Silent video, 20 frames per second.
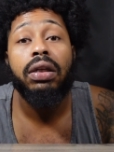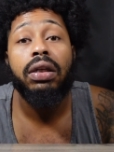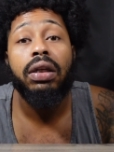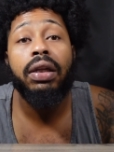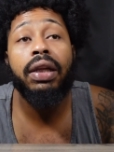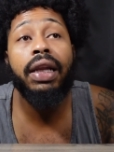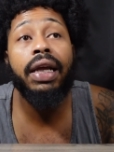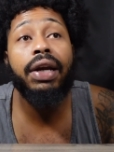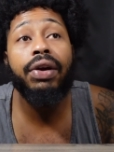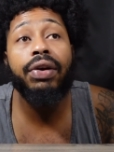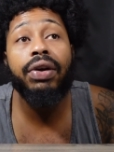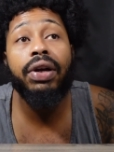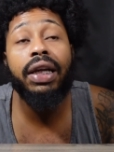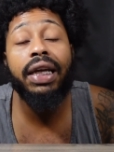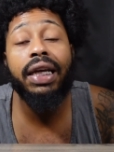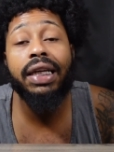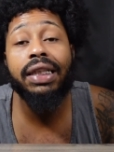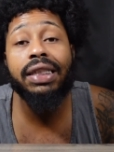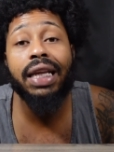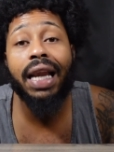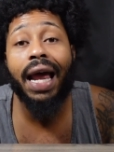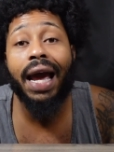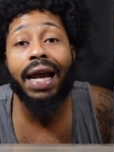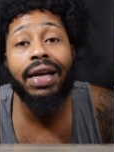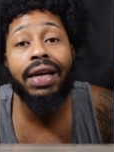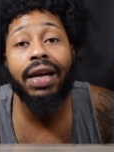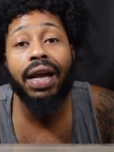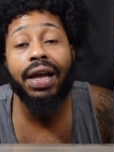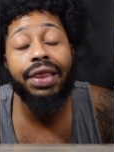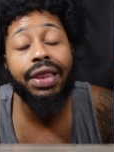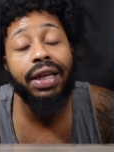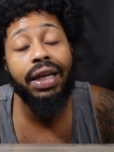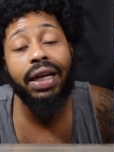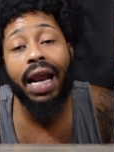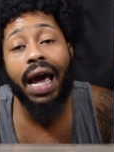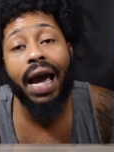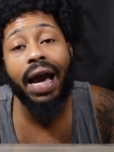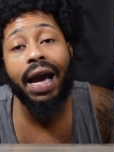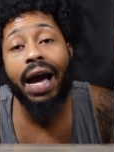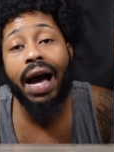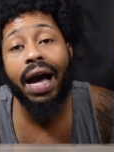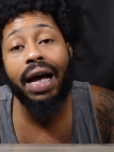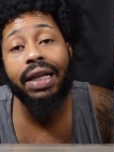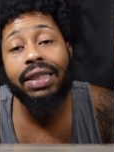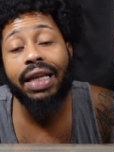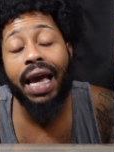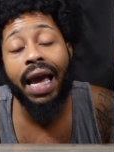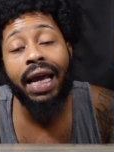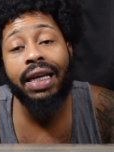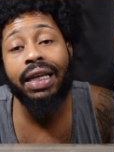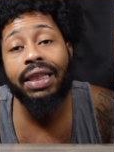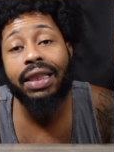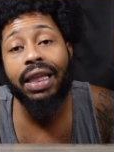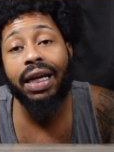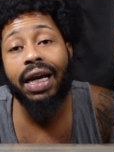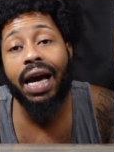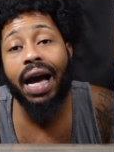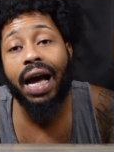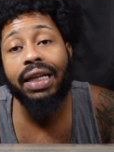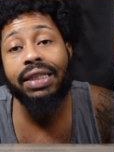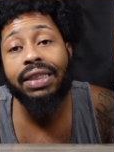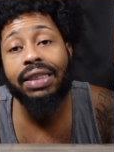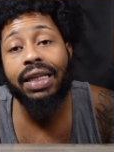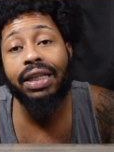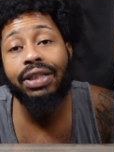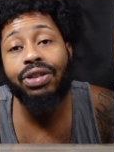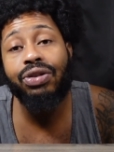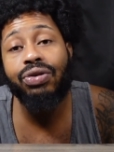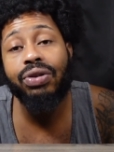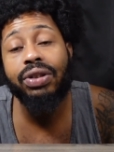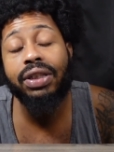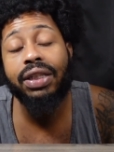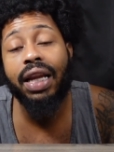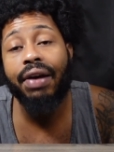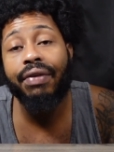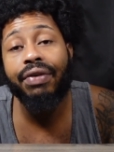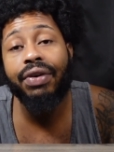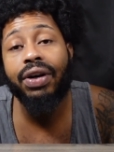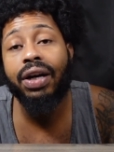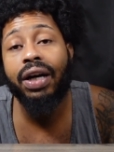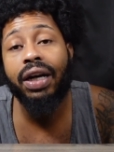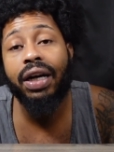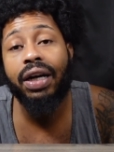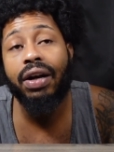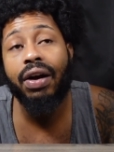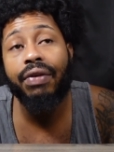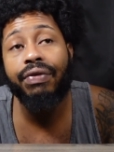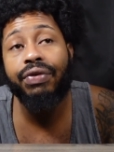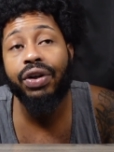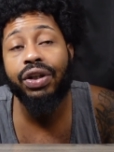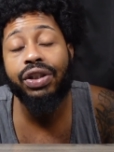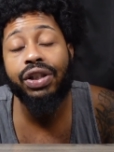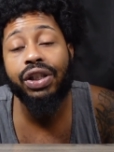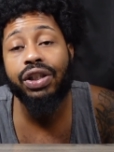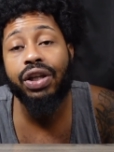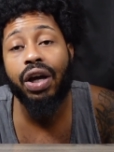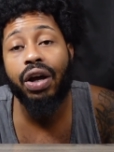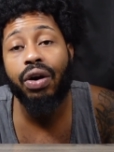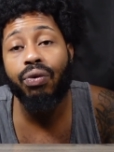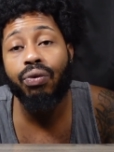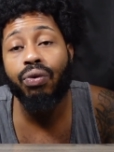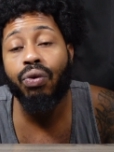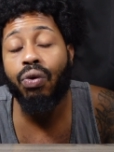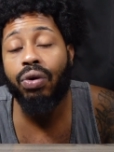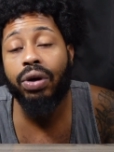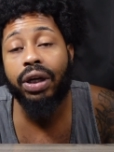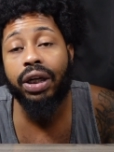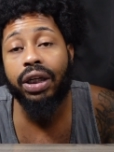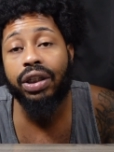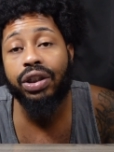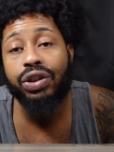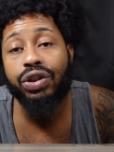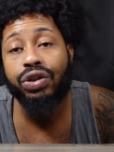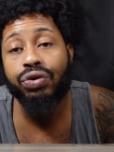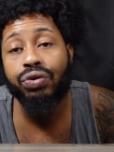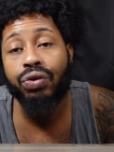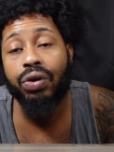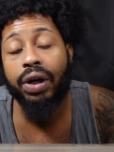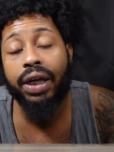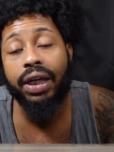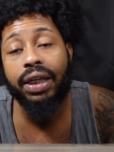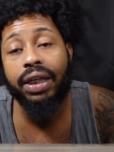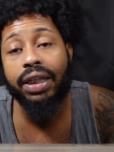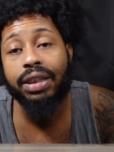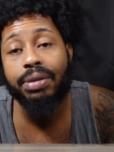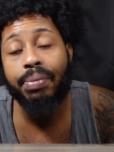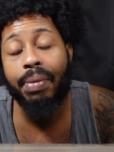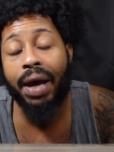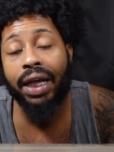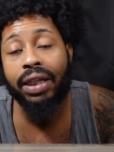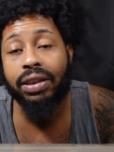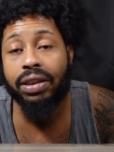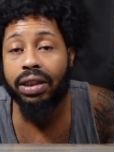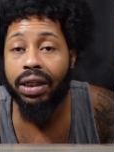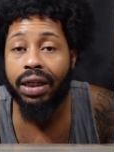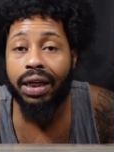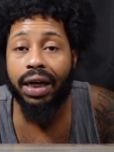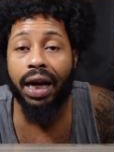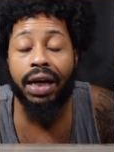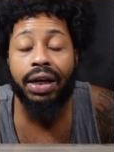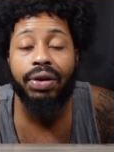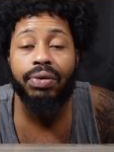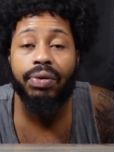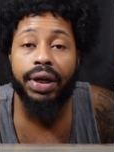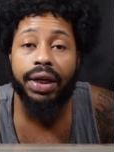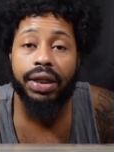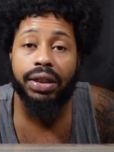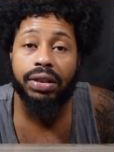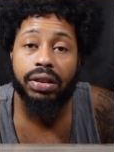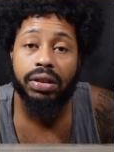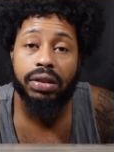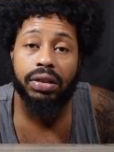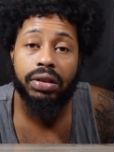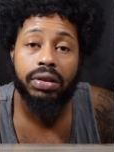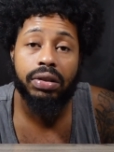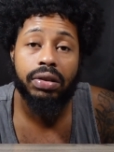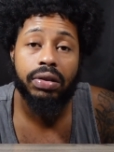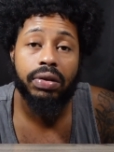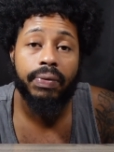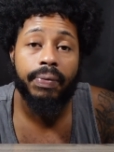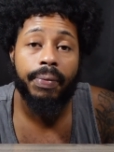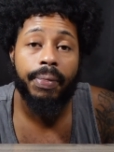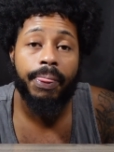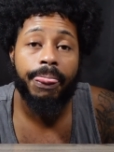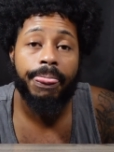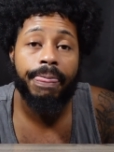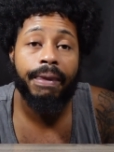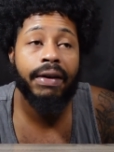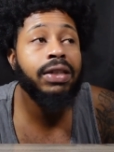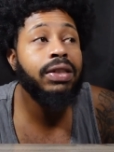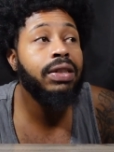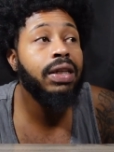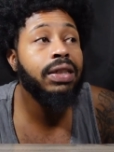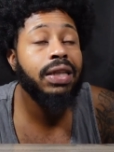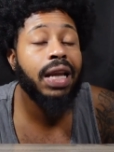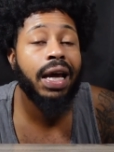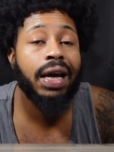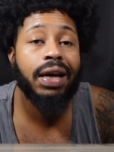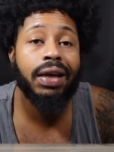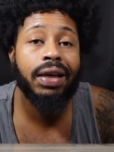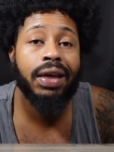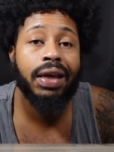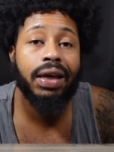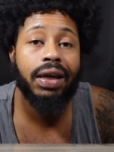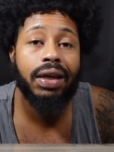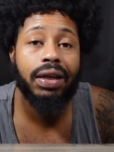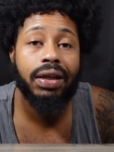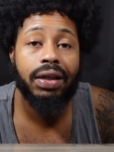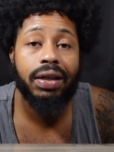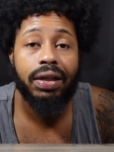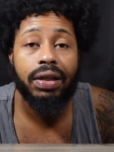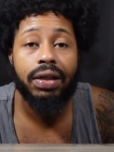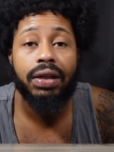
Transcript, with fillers: Literally, it's like nothing that God, anything God sends you is never good enough. You're just going to ruin and destroy and dismantle it anyways. It's just like a kid.